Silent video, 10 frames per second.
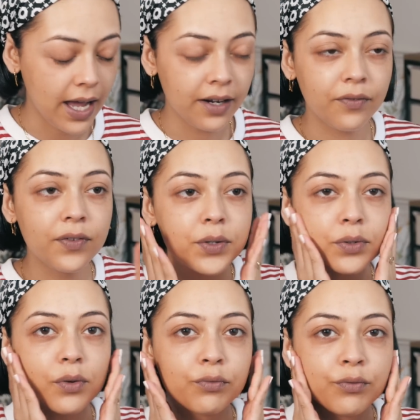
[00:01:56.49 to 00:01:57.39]
And it
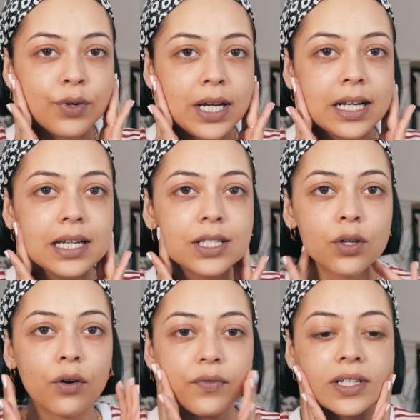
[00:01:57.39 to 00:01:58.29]
feels really
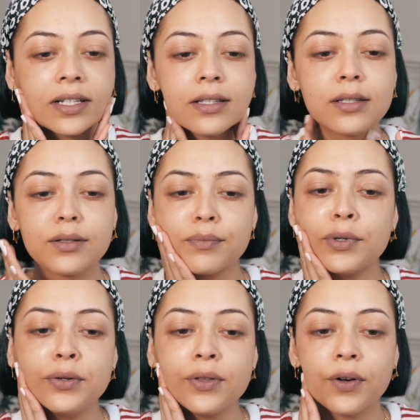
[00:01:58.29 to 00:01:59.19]
soft and
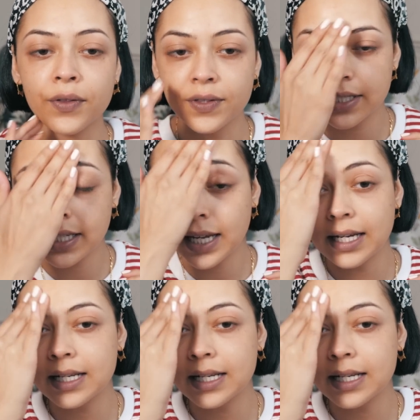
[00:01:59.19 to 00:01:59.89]
smooth on the skin.